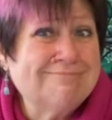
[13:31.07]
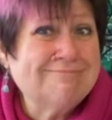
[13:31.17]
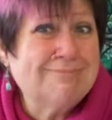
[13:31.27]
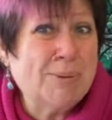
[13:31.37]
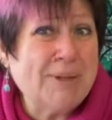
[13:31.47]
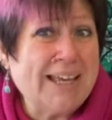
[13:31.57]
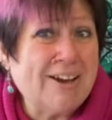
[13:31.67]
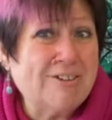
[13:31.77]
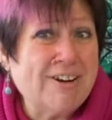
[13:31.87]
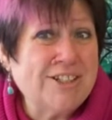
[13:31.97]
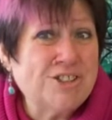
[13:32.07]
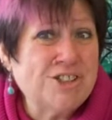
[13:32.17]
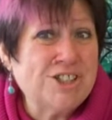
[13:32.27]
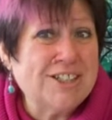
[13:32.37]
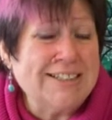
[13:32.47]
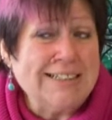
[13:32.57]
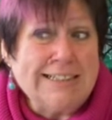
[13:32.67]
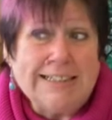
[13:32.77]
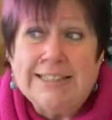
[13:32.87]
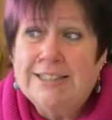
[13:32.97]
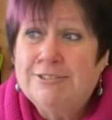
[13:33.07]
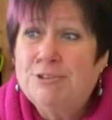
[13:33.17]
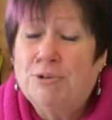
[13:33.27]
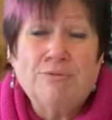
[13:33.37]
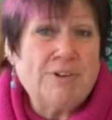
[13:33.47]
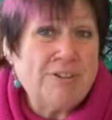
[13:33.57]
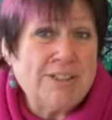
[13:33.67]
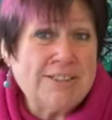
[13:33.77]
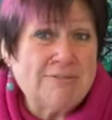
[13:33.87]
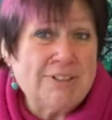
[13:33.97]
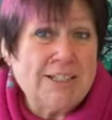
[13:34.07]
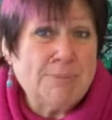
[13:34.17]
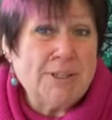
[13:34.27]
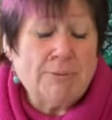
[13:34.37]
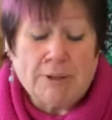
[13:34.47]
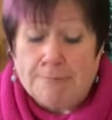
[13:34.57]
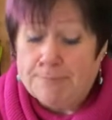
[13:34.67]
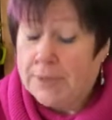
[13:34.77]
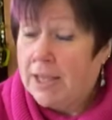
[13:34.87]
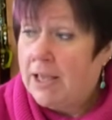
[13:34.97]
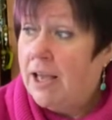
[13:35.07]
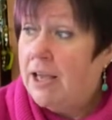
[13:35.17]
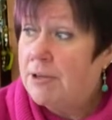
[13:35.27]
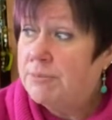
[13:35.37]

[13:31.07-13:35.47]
Mummy Cat, Grey and Ginger. Not very, is it really? But there we are.